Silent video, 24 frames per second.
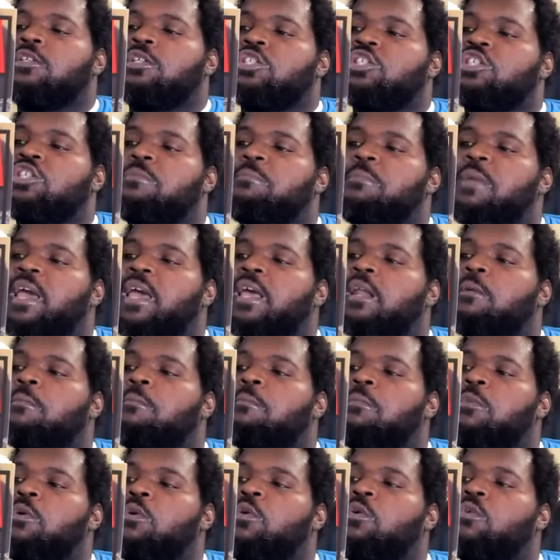She made a
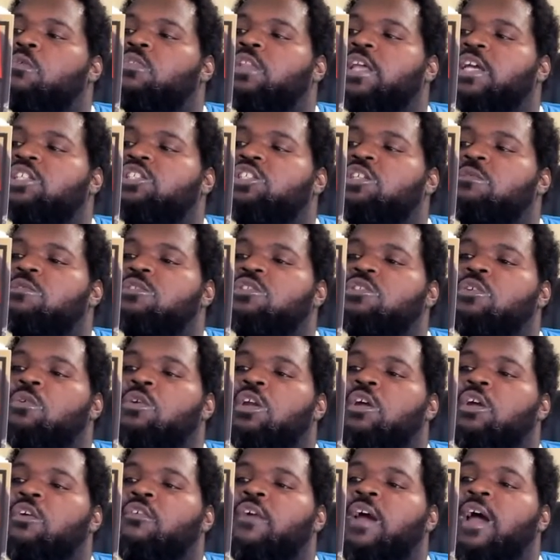move like she was
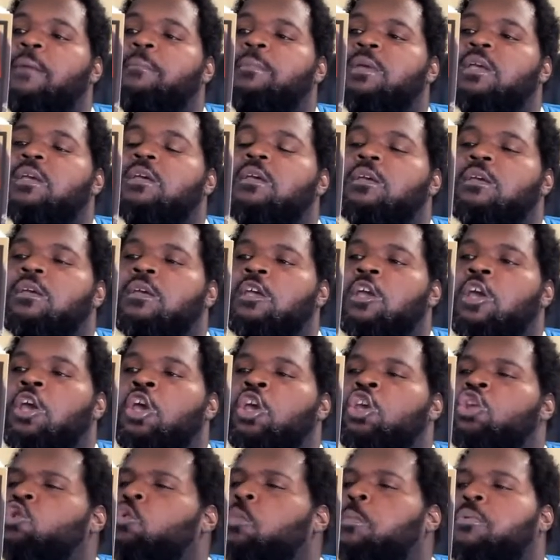going to grab me.
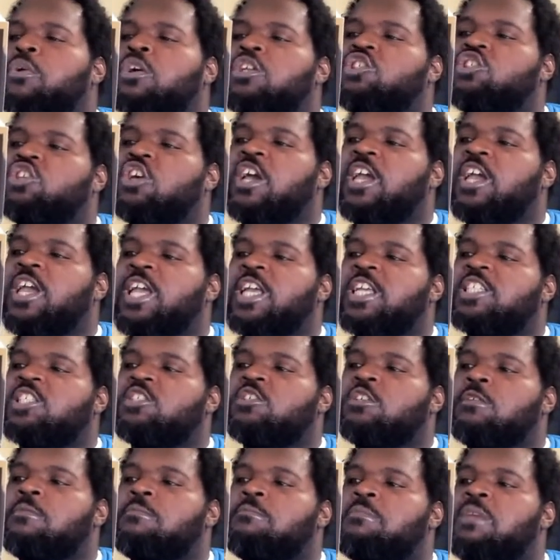You put your
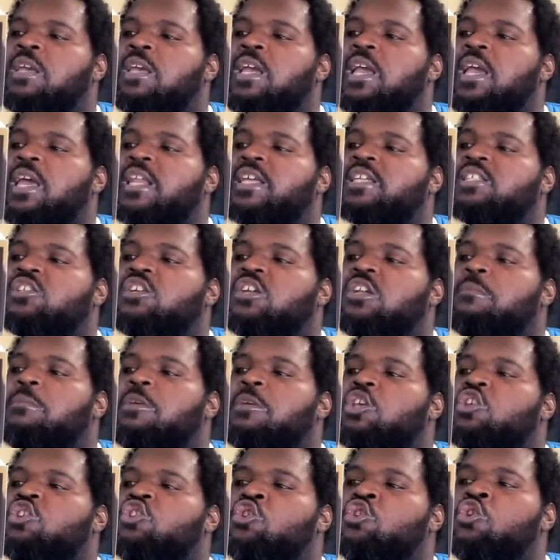hands on me, and it's gonna
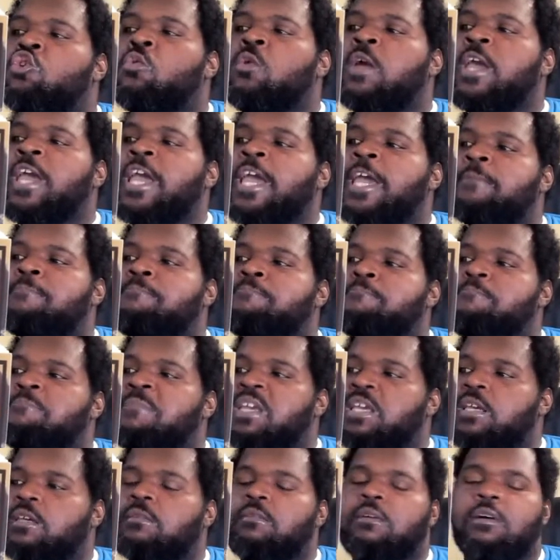be you and
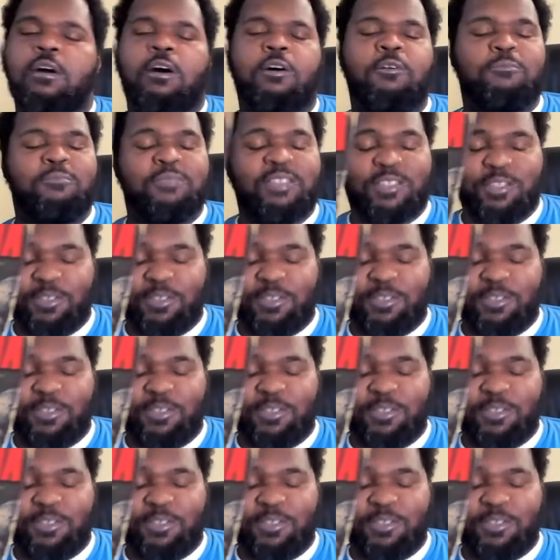me. Oh